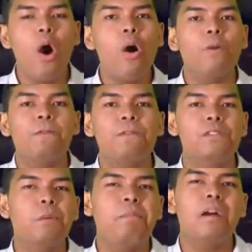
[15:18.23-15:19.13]
Off.
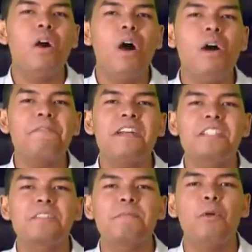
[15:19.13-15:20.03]
So pag off, that's